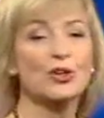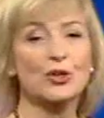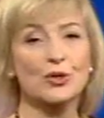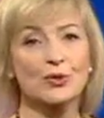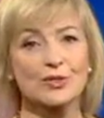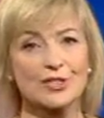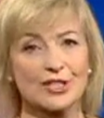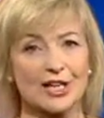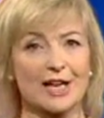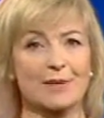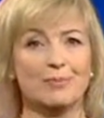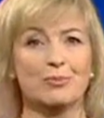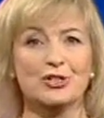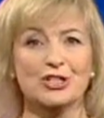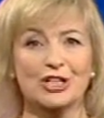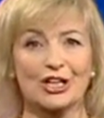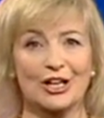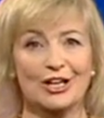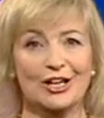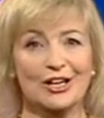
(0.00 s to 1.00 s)
cool side,
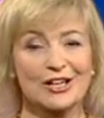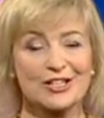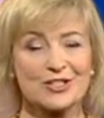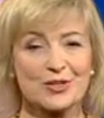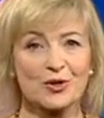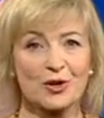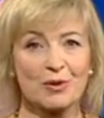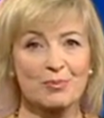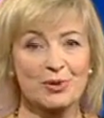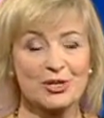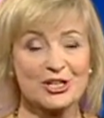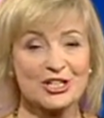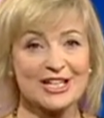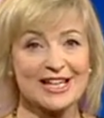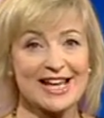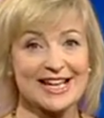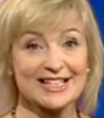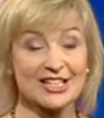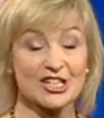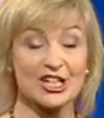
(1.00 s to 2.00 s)
particularly so compared to
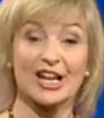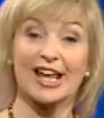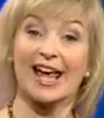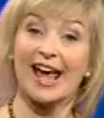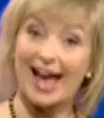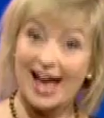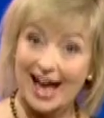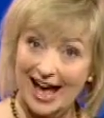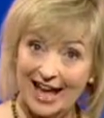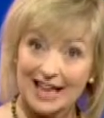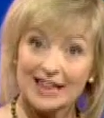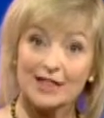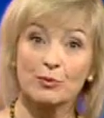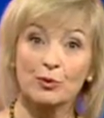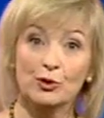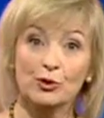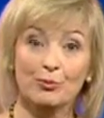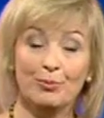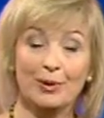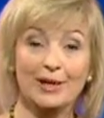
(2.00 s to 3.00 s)
yesterday, and there
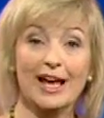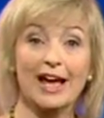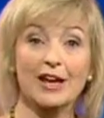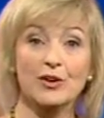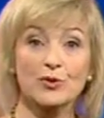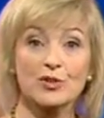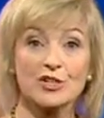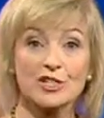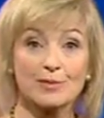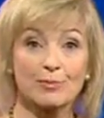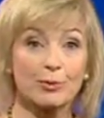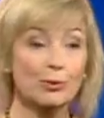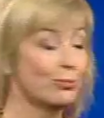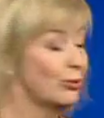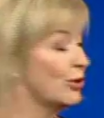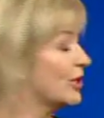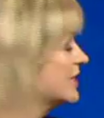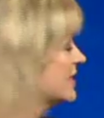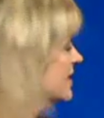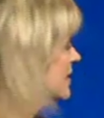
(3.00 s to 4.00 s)
will be a noticeable
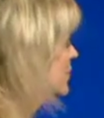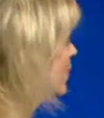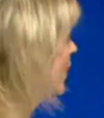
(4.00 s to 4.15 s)
breeze as